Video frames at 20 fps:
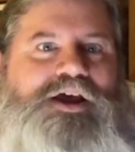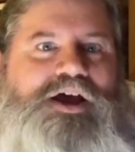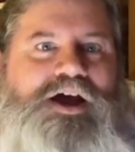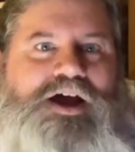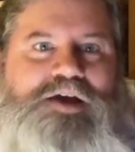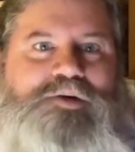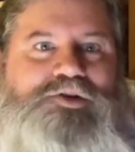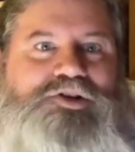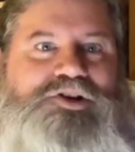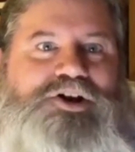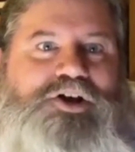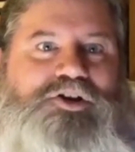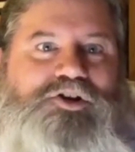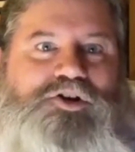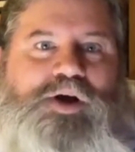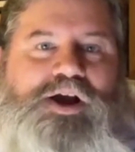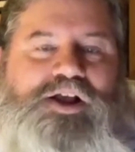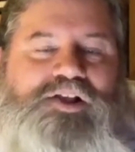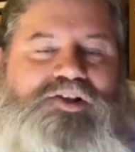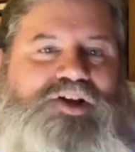He was another
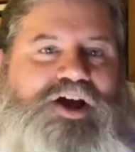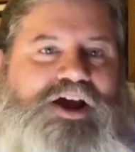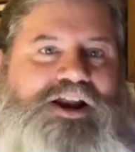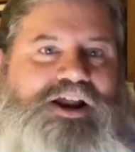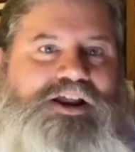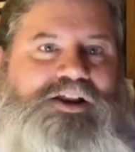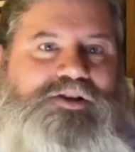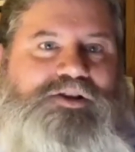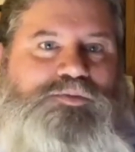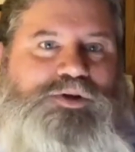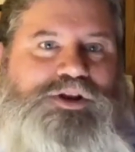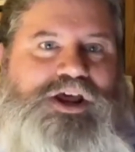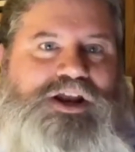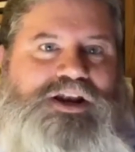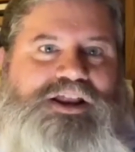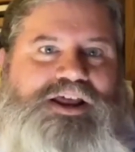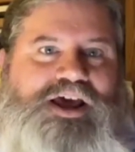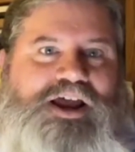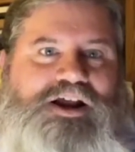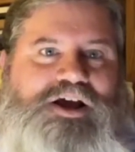great signing when they
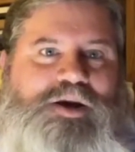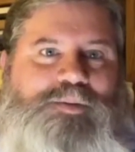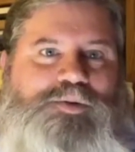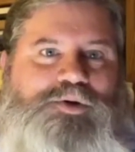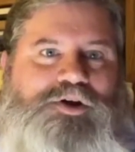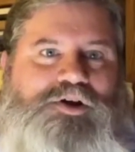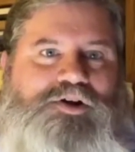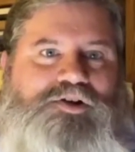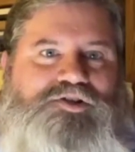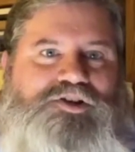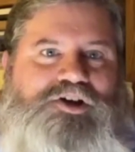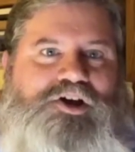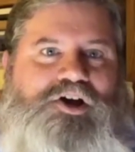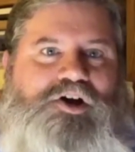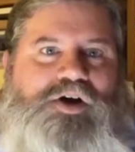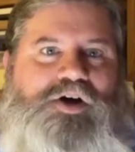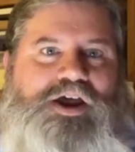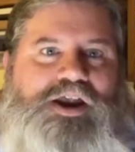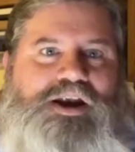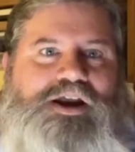did that a couple of years
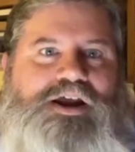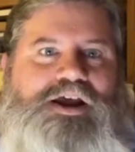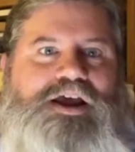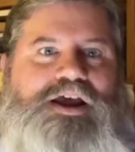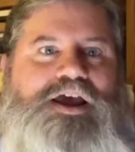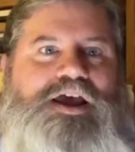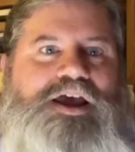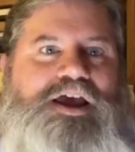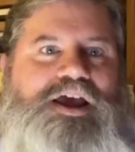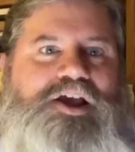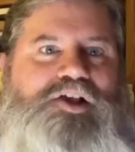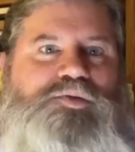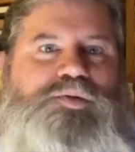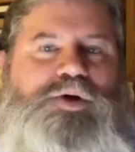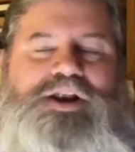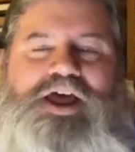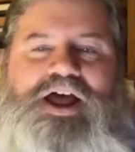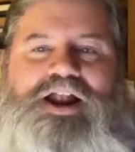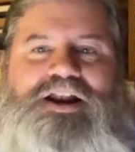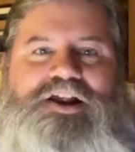ago, and he's
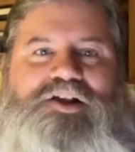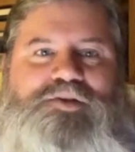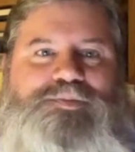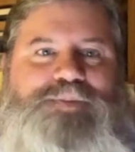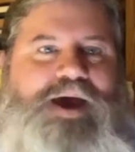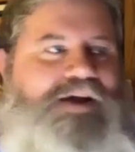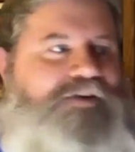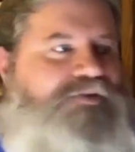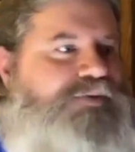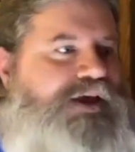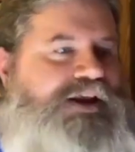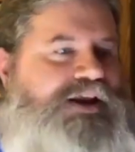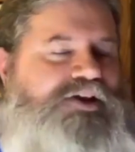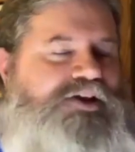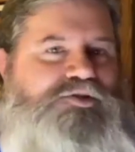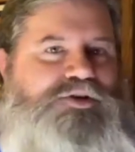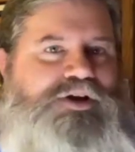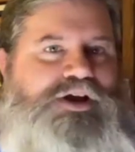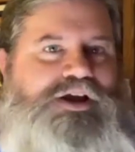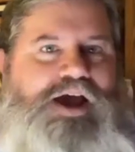one now that he's back from that
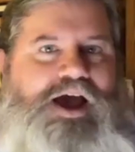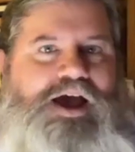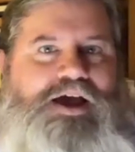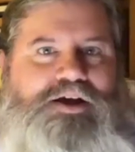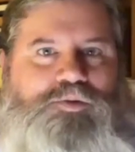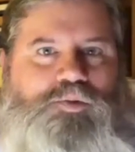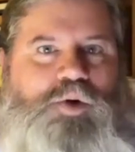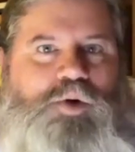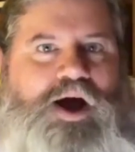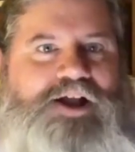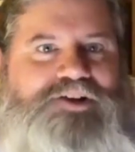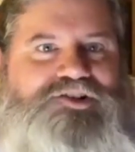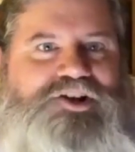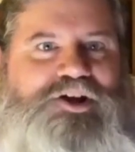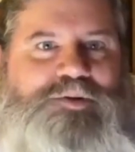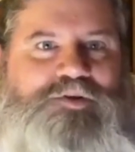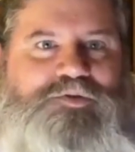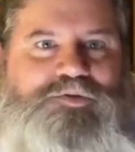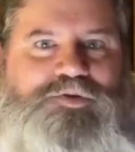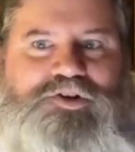injury. Watch
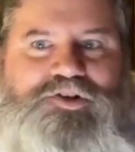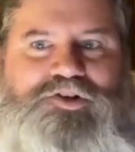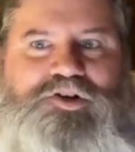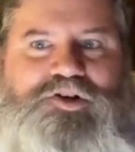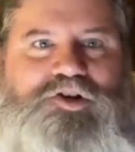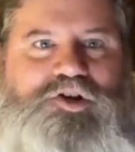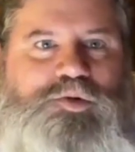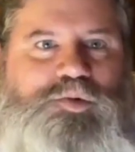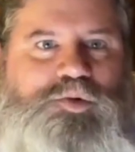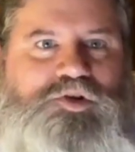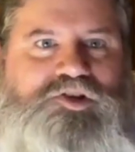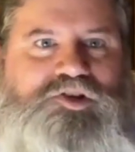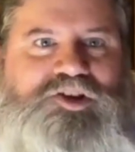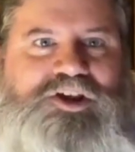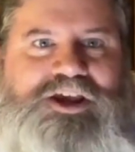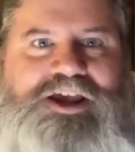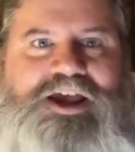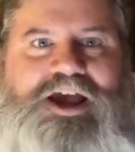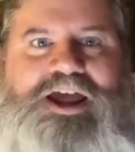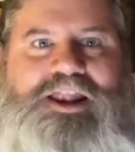him in Frisco. You will
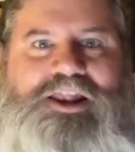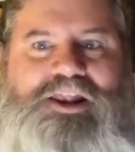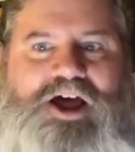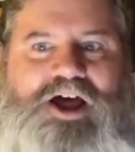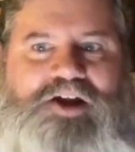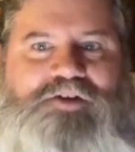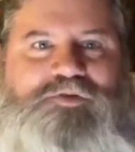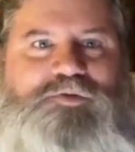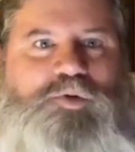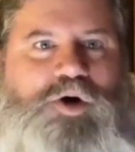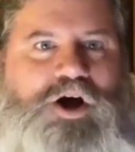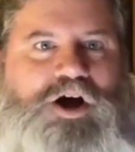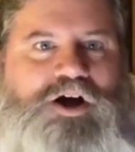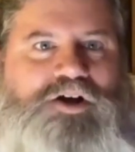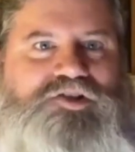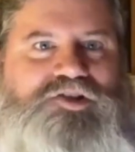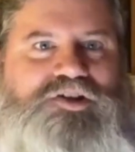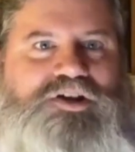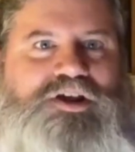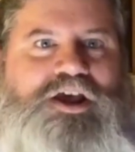see a lot of
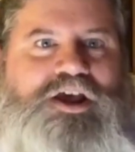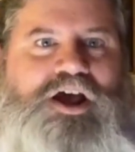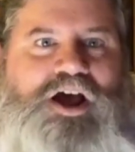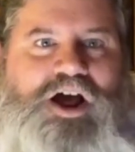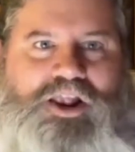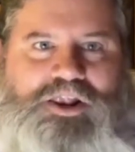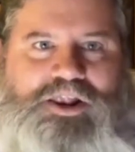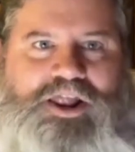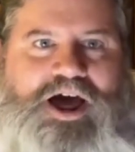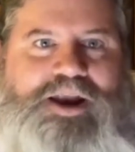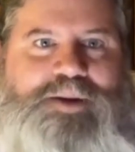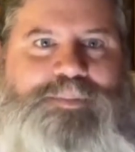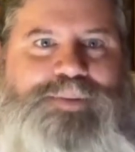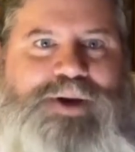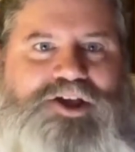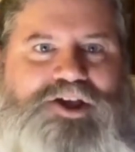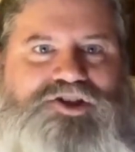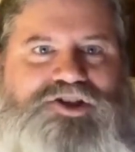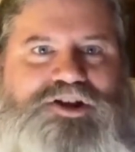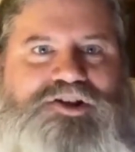walks, a lot of
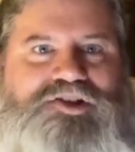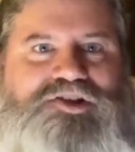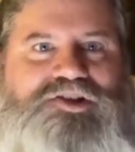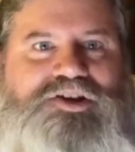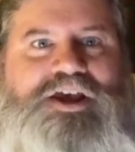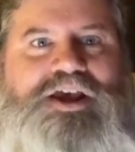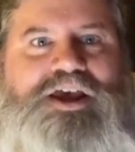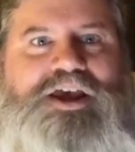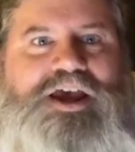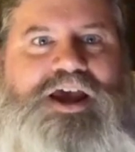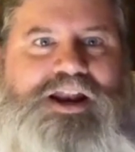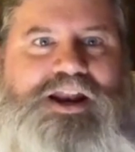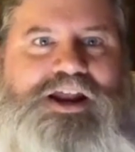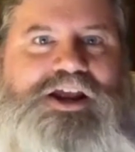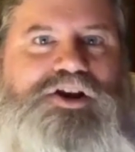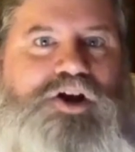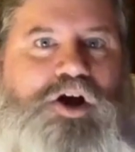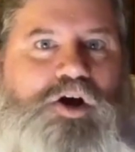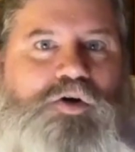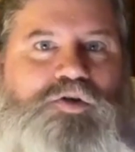patience, and he
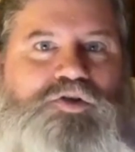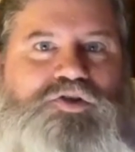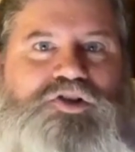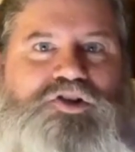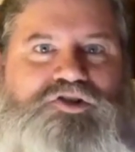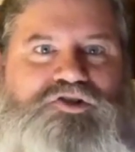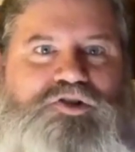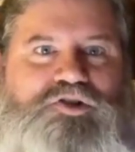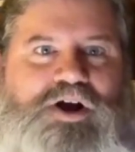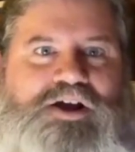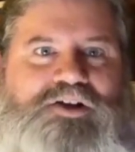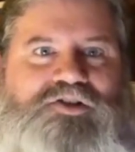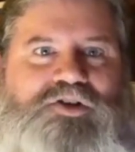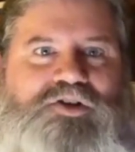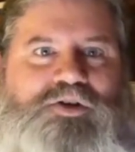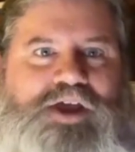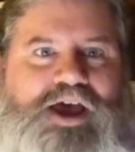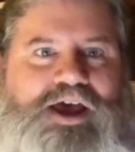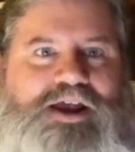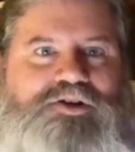knows the strike
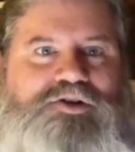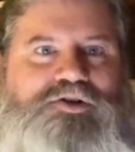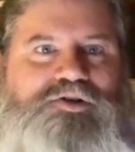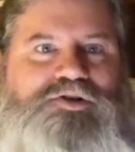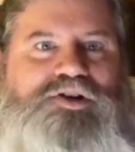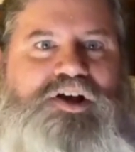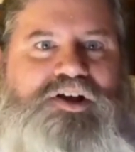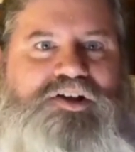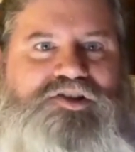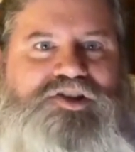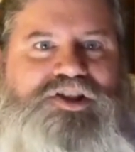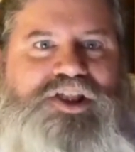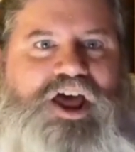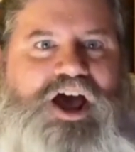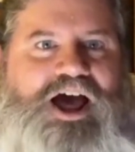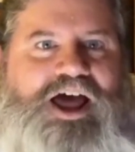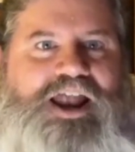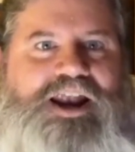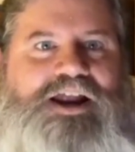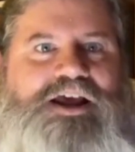zone. That dude does
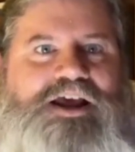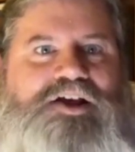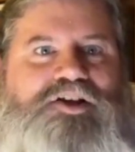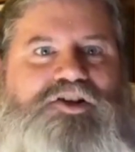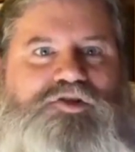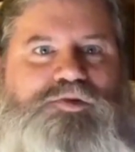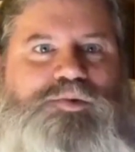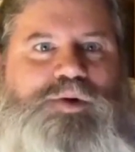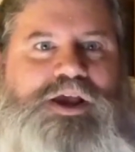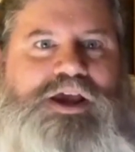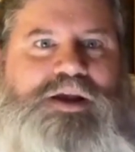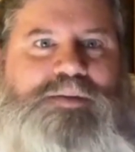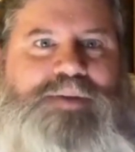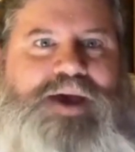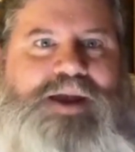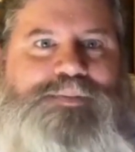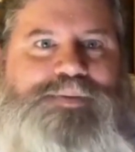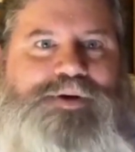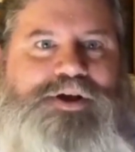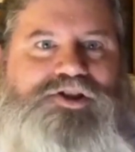not swing at
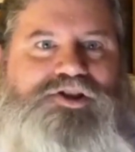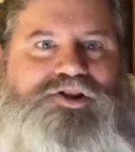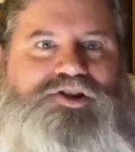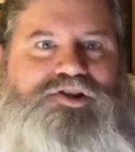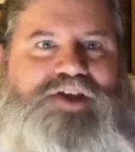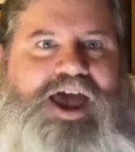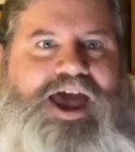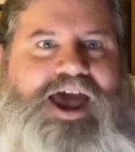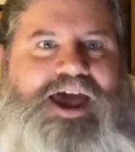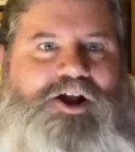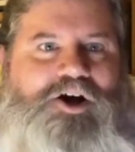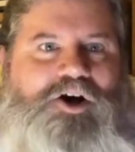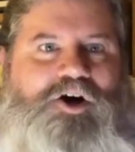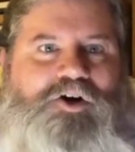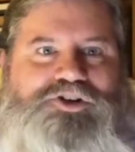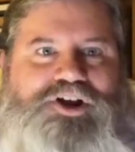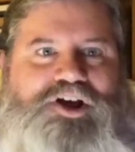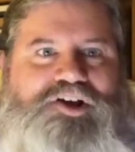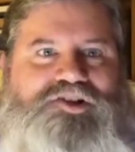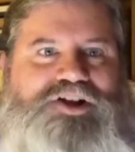bad pitches at all.
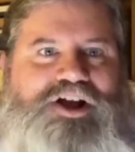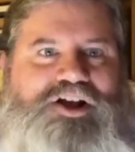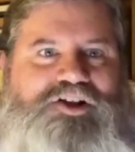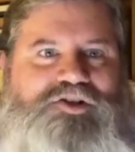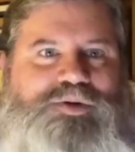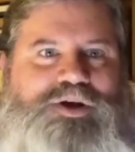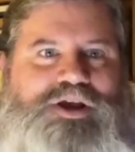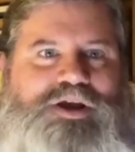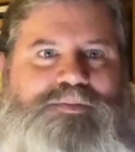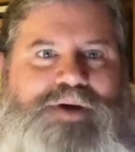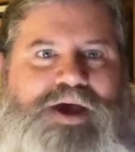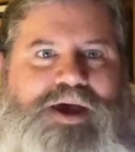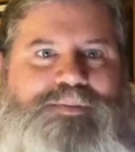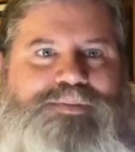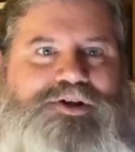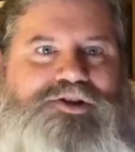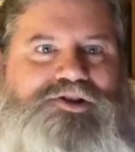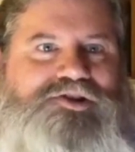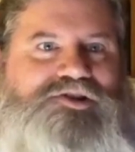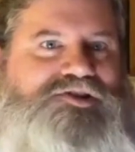Does not swing at bad
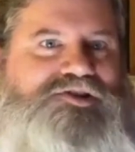pitches.